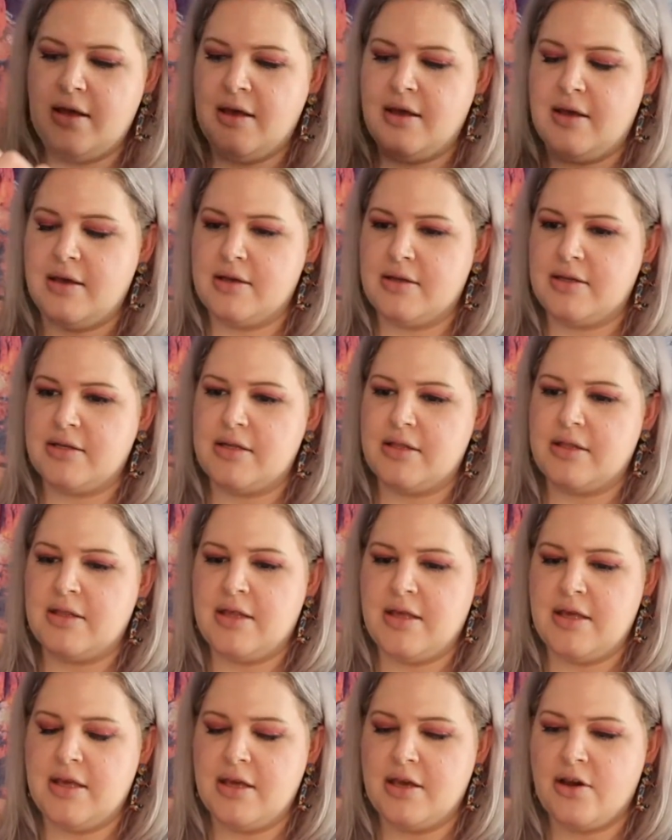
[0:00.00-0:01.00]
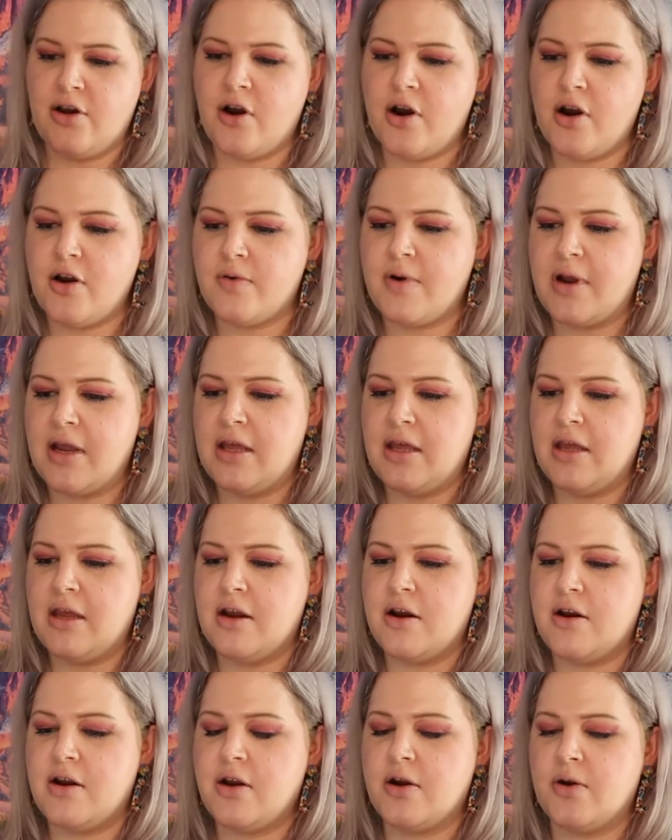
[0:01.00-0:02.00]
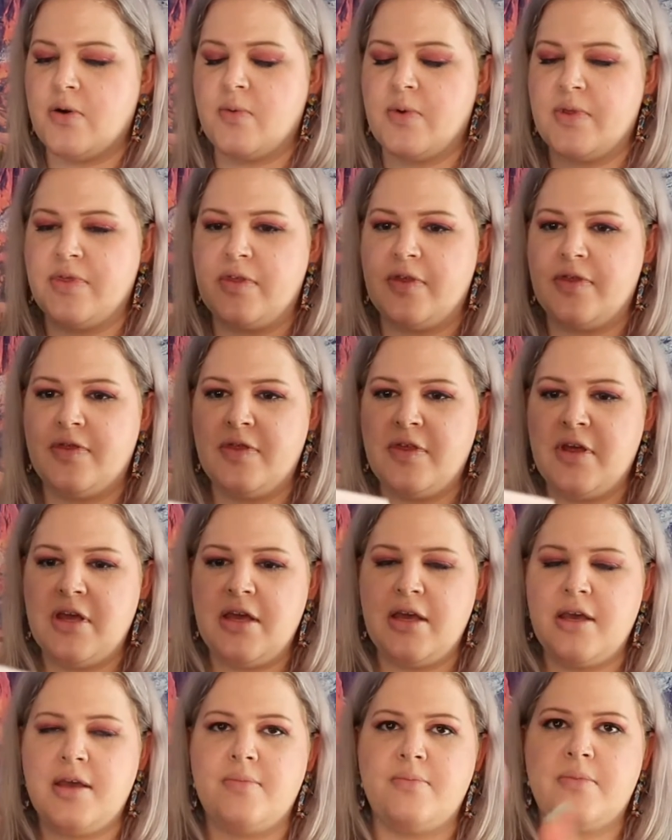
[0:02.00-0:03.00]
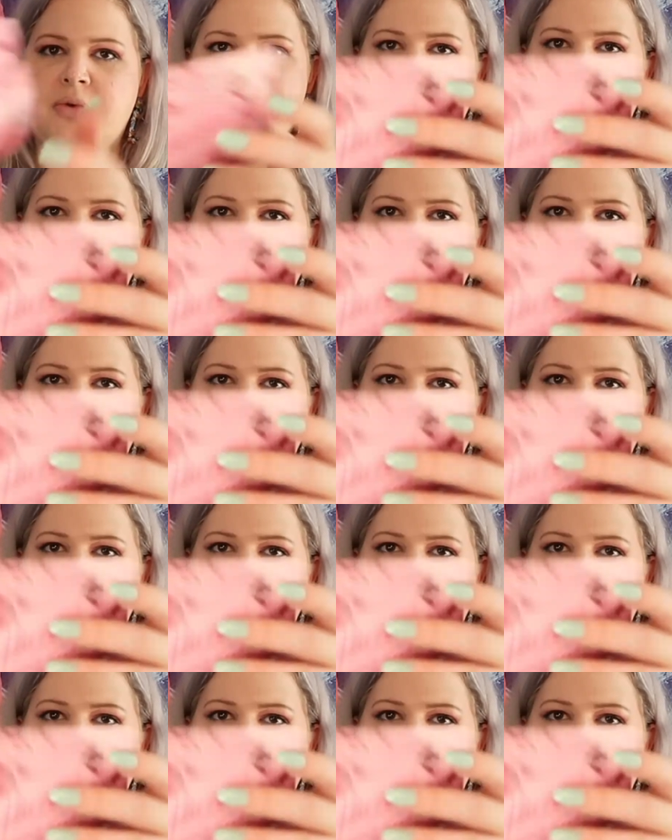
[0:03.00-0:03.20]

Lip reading: And the card right here with the theme